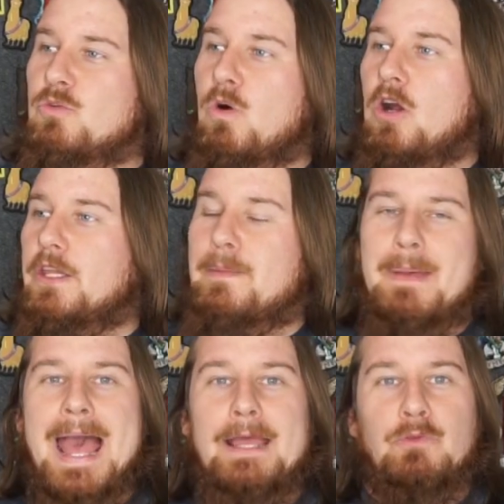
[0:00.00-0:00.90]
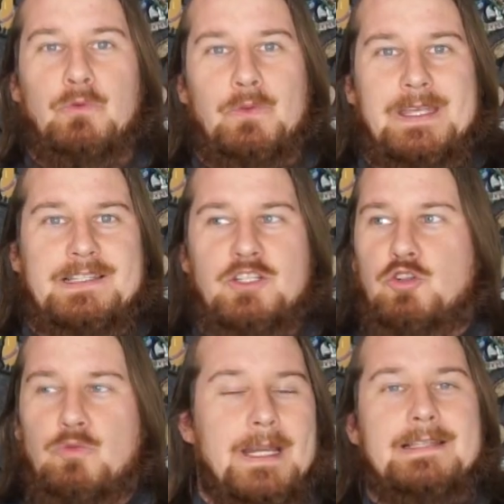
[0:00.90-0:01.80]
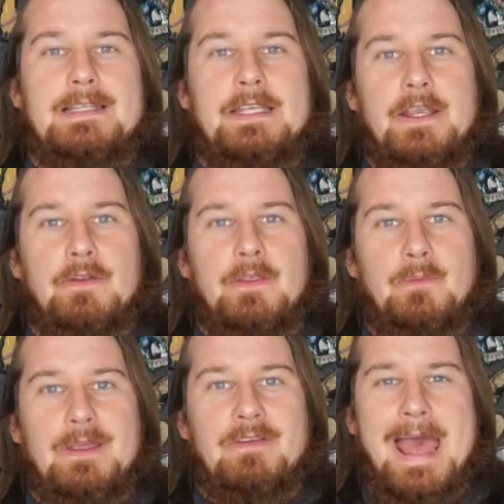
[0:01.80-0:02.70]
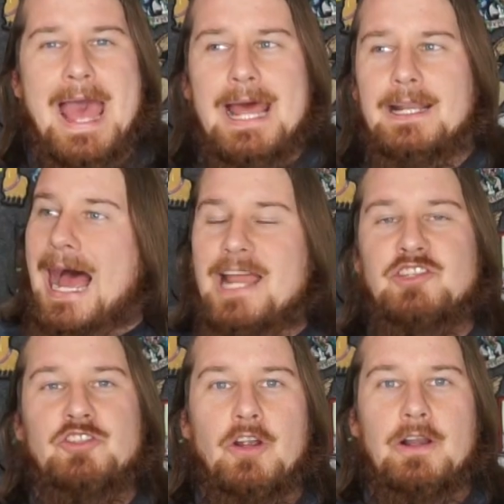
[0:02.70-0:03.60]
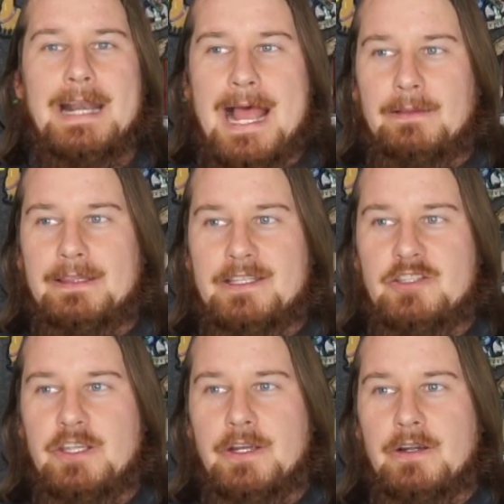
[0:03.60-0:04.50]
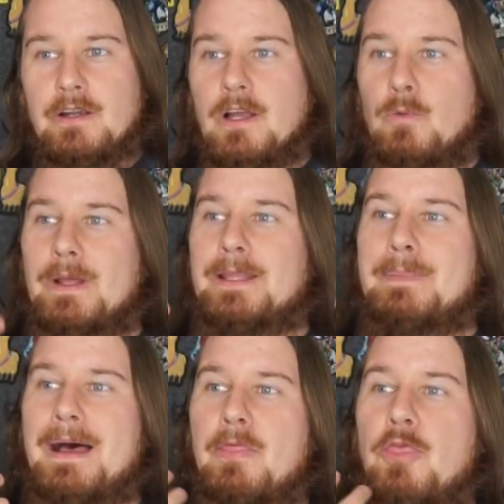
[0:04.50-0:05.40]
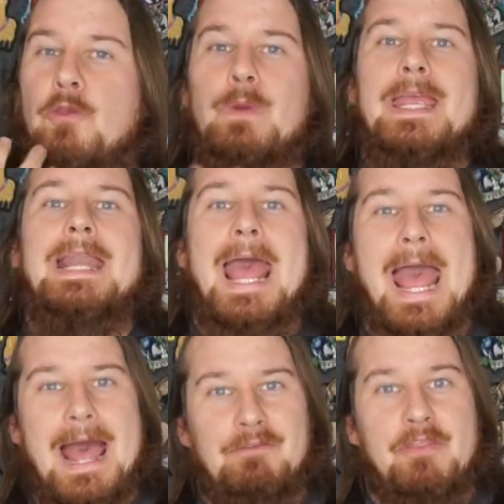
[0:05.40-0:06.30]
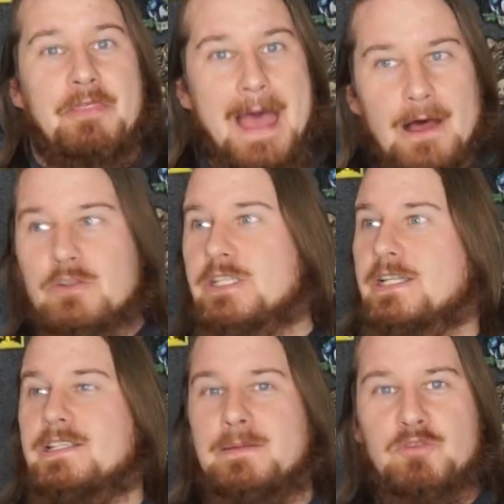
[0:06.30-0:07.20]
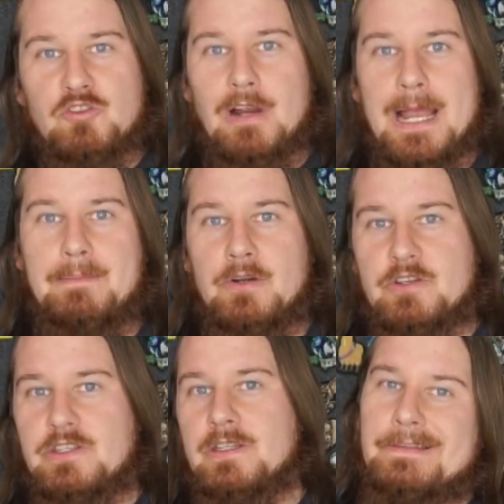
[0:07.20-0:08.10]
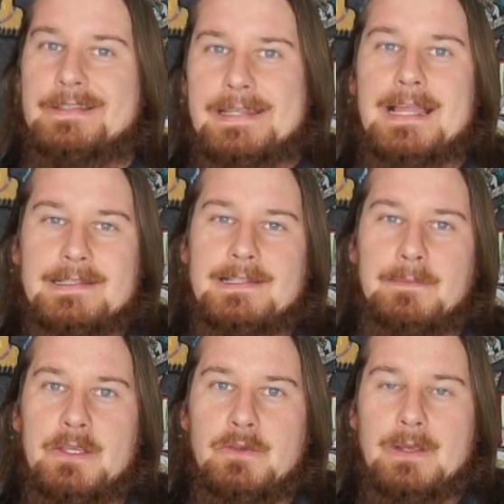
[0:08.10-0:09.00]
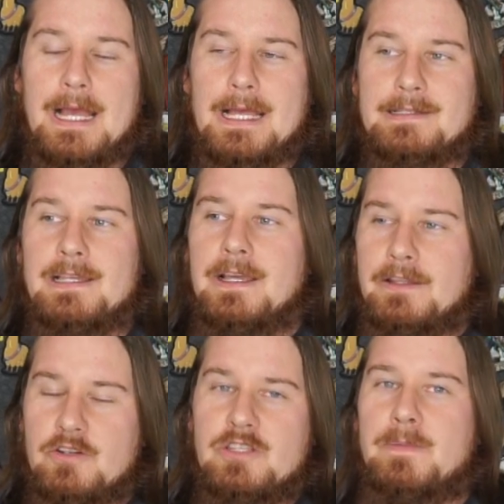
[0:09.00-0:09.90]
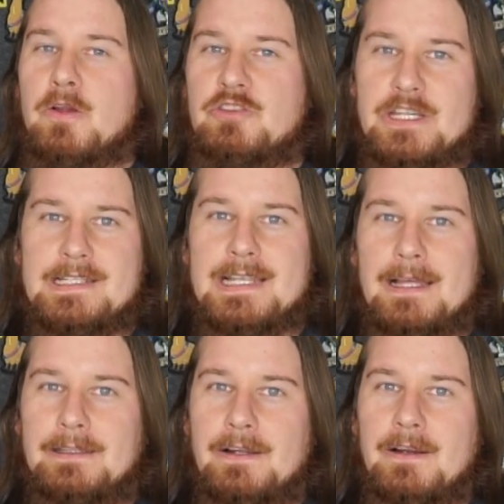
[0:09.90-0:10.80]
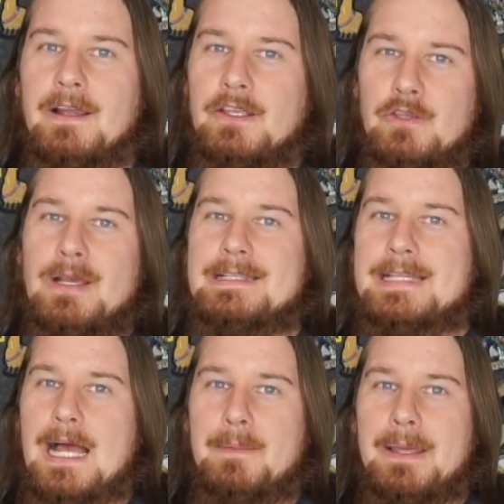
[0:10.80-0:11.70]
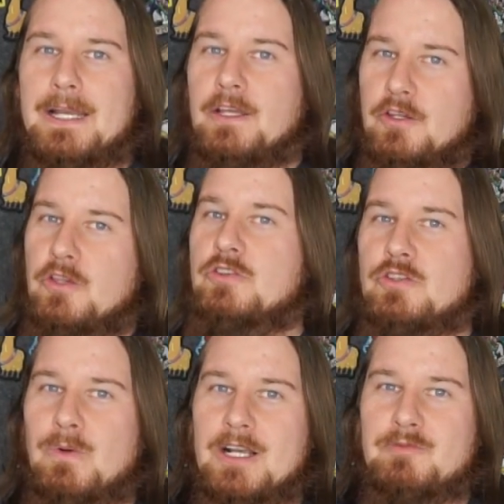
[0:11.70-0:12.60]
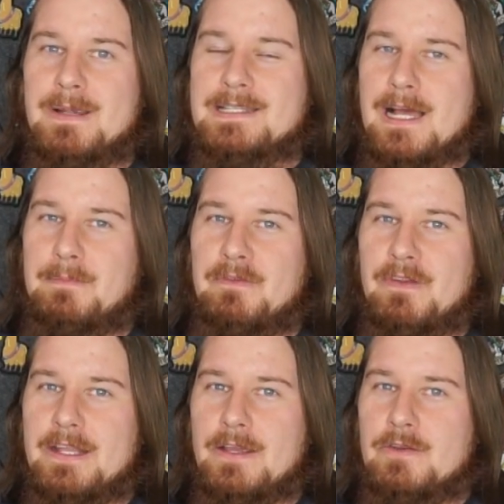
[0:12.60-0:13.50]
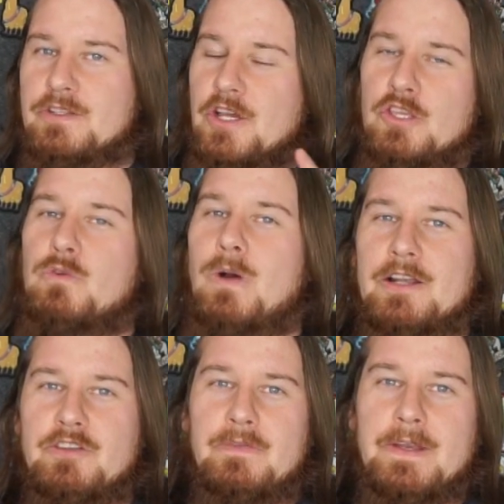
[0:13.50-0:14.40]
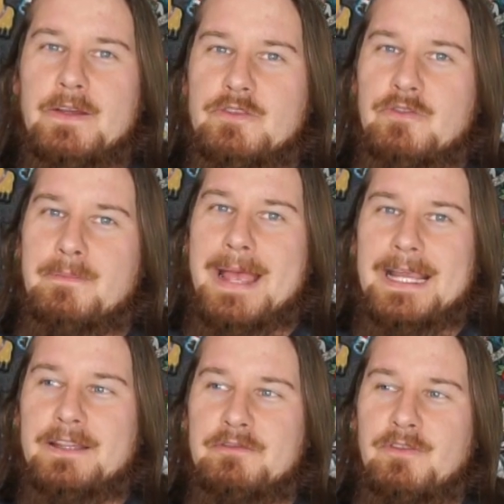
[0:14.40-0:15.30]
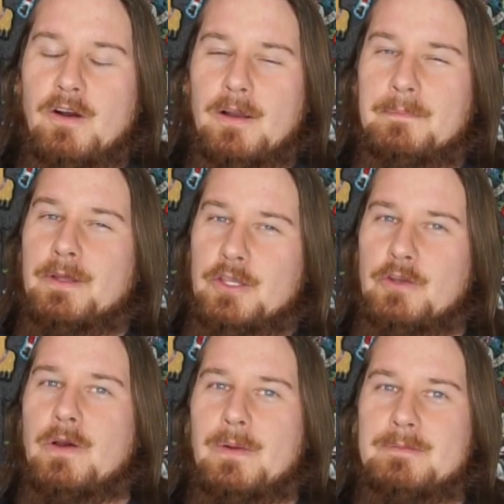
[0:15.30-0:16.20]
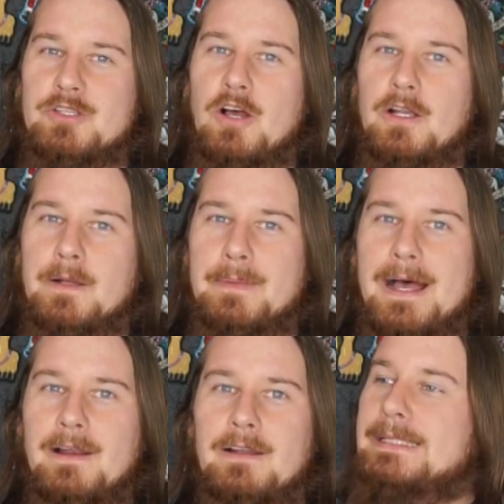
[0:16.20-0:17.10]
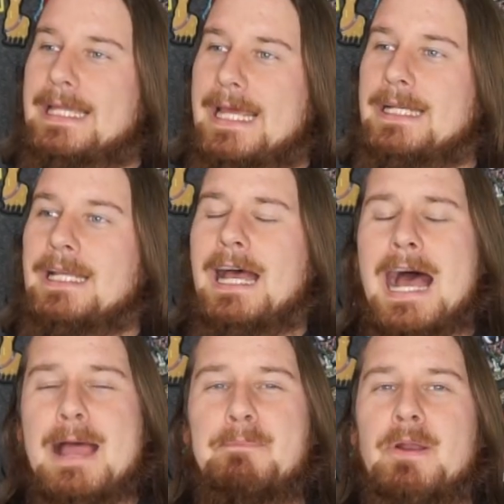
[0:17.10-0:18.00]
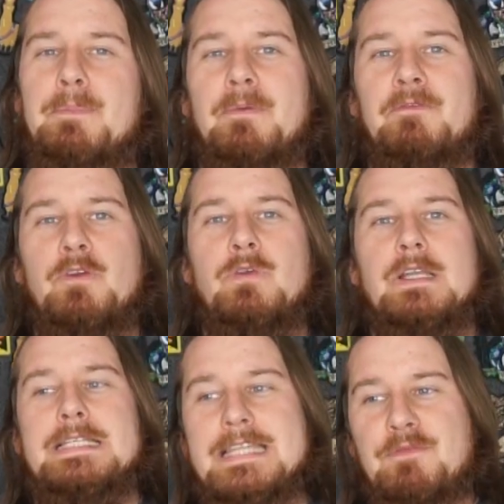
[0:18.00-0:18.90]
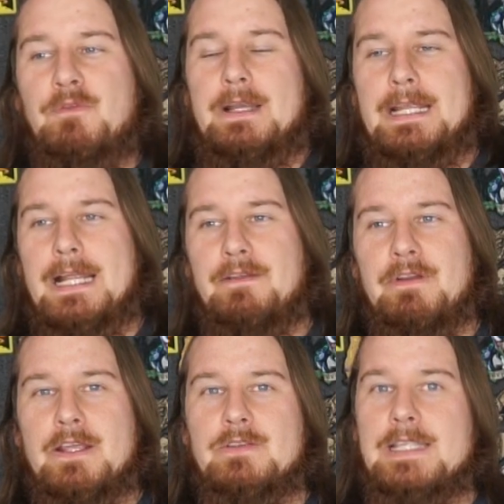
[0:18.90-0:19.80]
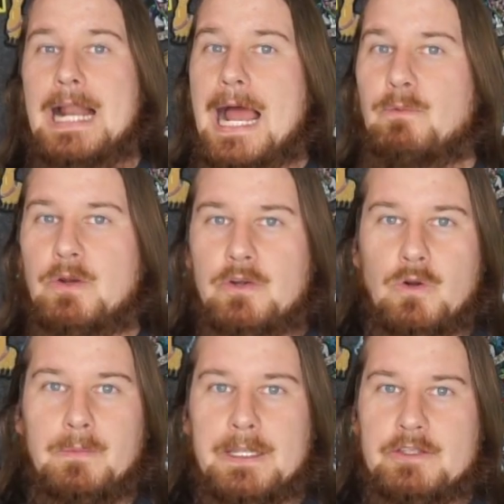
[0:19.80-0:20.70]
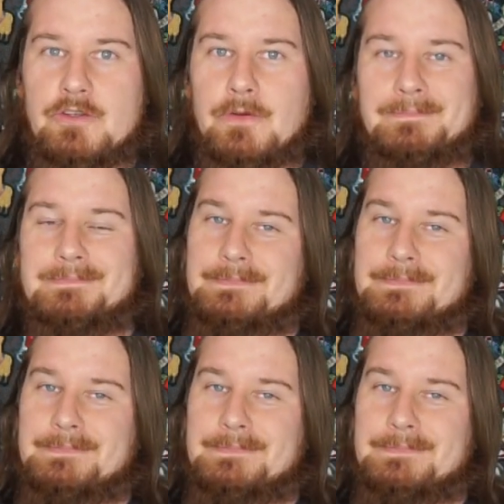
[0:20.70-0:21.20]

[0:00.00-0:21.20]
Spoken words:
to walk you back through this crazy year that we've had, I started out this year with about 3,500 subscribers. That's some of you guys. There's some OGs out there. You guys comment. You used to watch my zombie videos. You watch the videos from back at the farm. You know what I'm talking about. But then I put up a few different kind of videos that I wouldn't normally do.